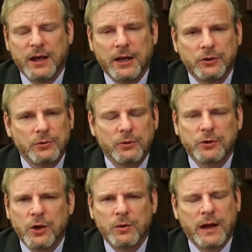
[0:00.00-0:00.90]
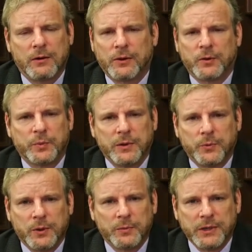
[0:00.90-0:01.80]
and you don't know how other
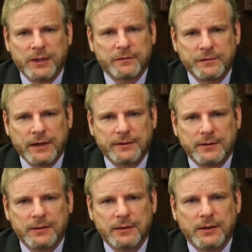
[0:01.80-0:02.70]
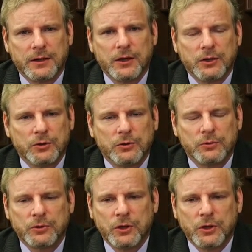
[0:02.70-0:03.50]
people are being affected. You don't